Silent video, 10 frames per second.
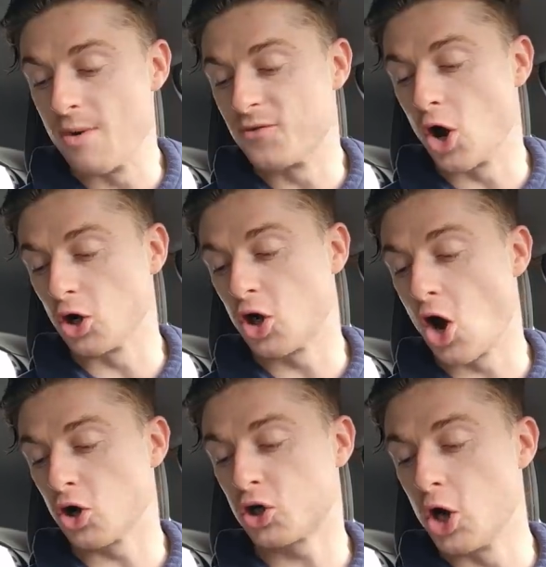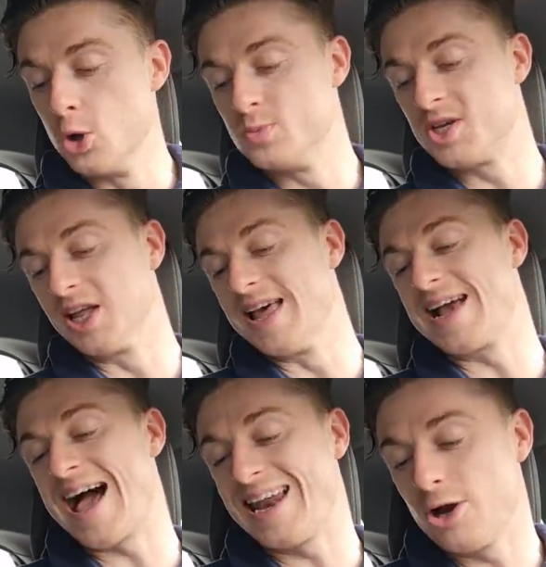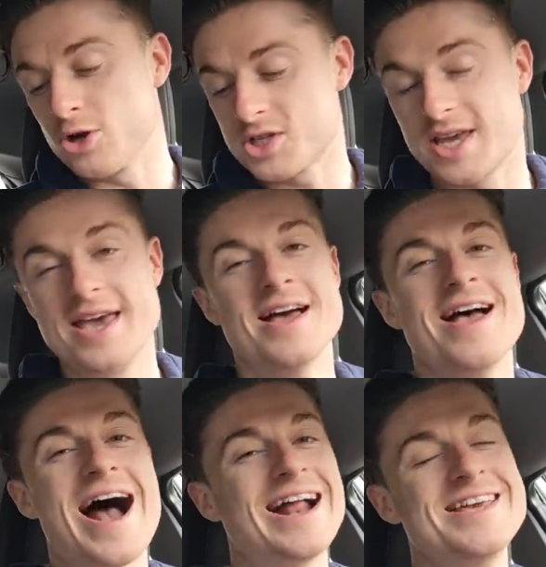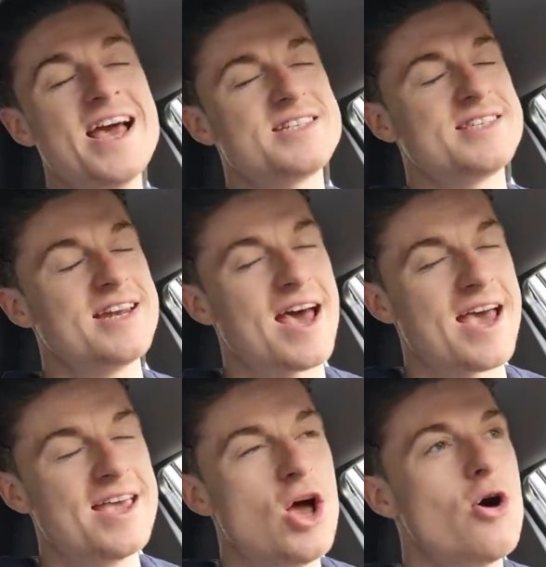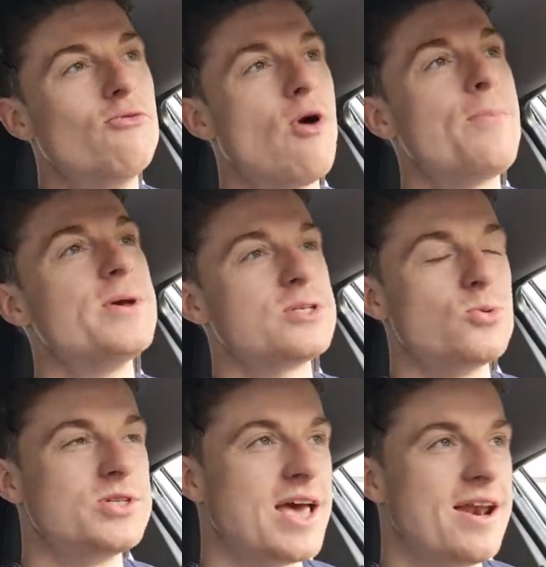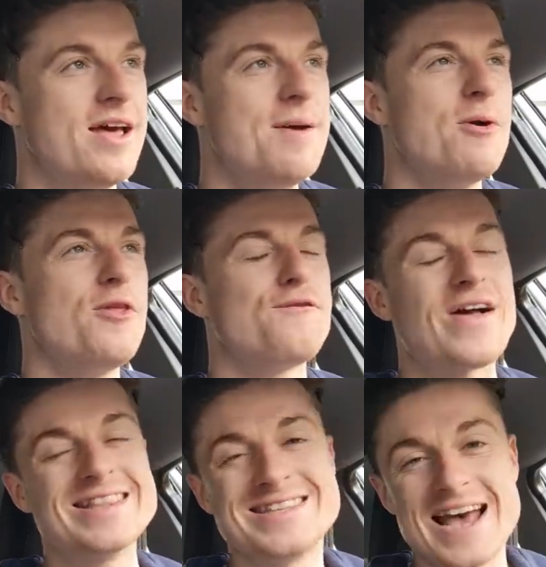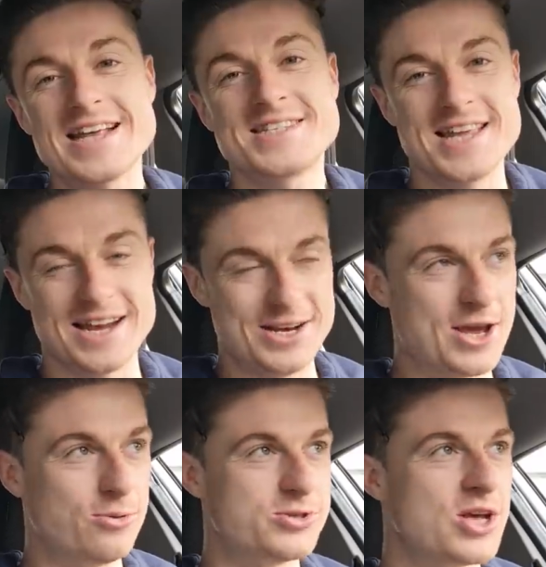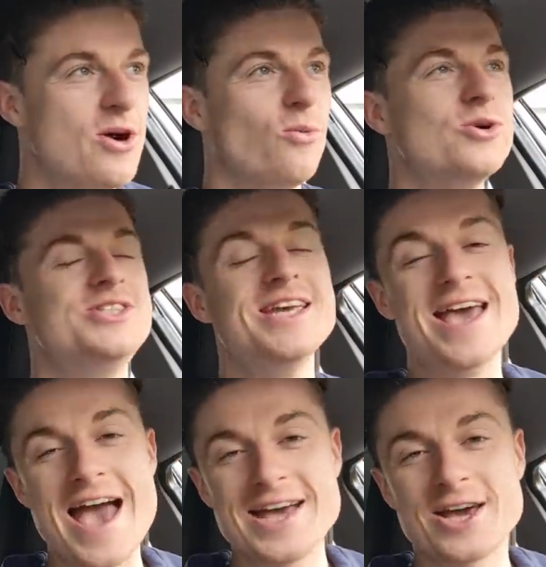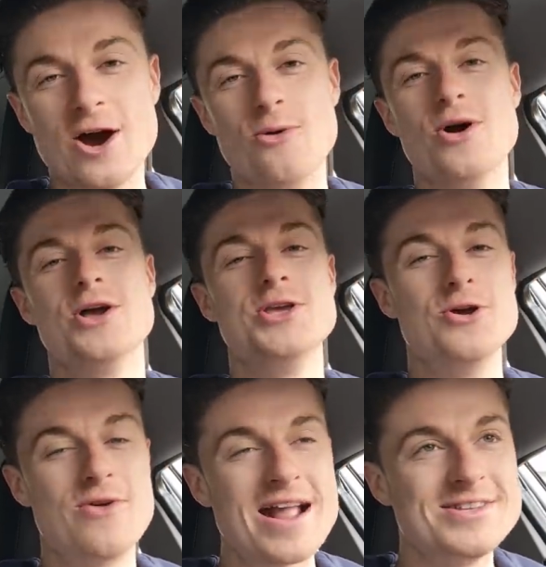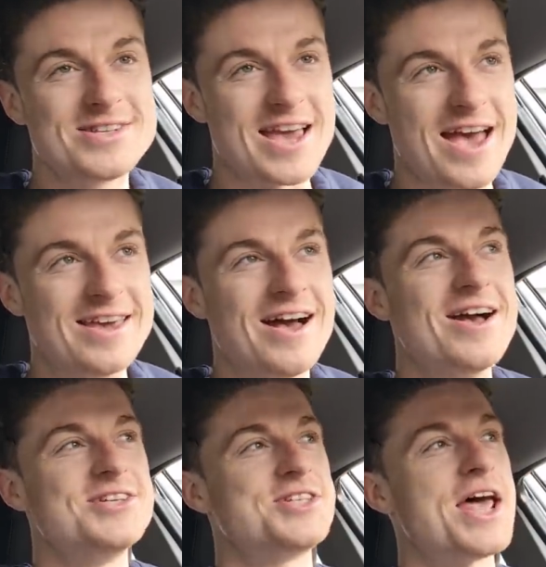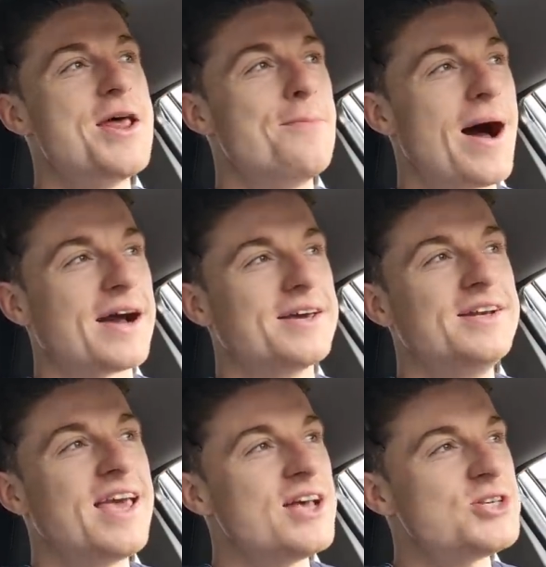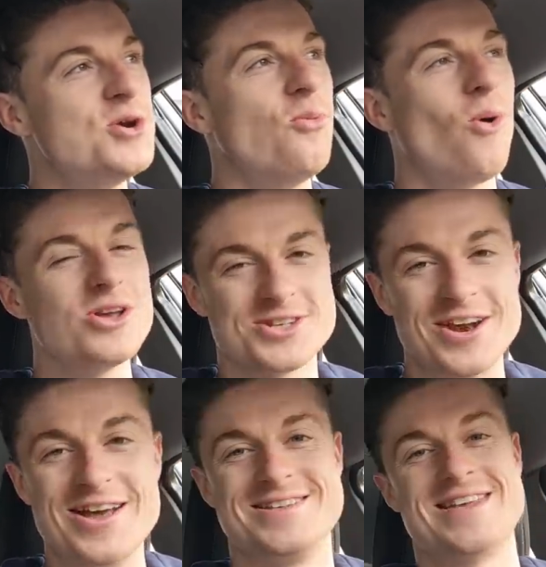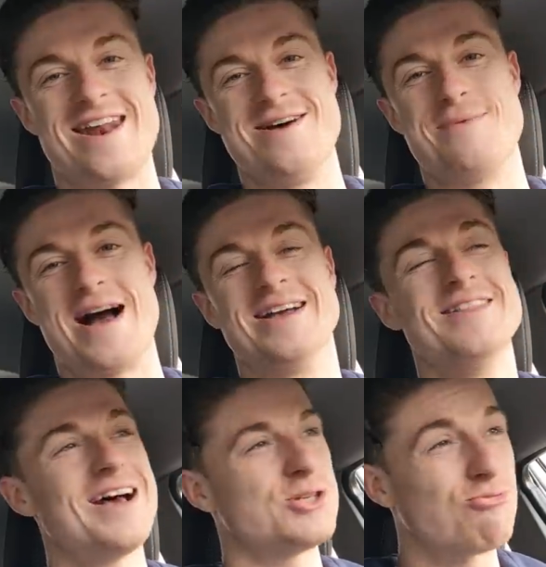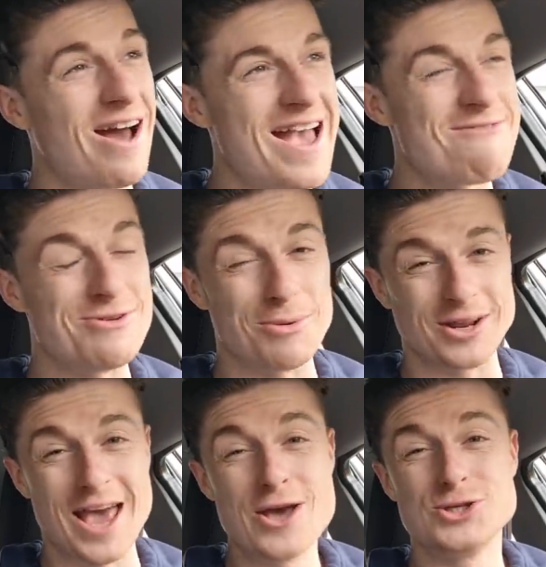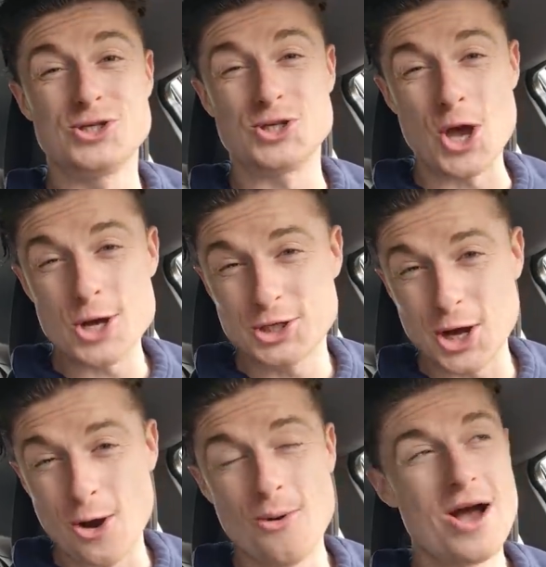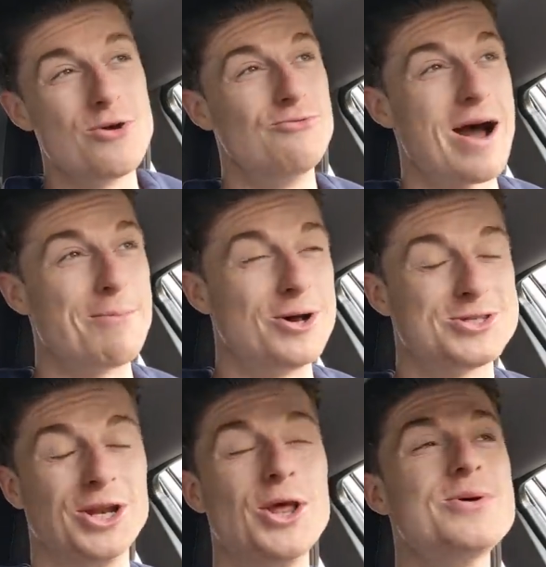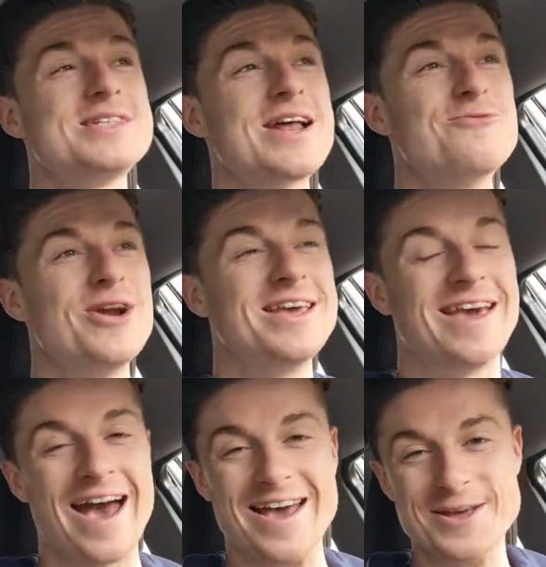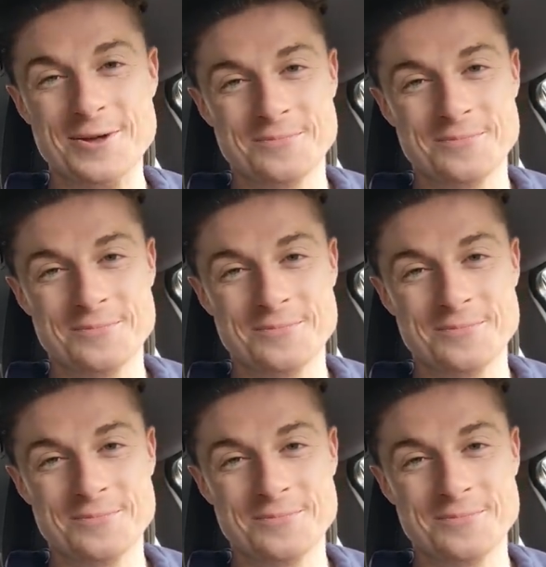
we've got Cott, Coops, Click, Alioski. And yesterday, Roberts was in. But the fantastic news was Diego Llorente at centre-back. And guess who wasn't at centre-back? That's right, everybody. Sergio Ramos. Luis Enrique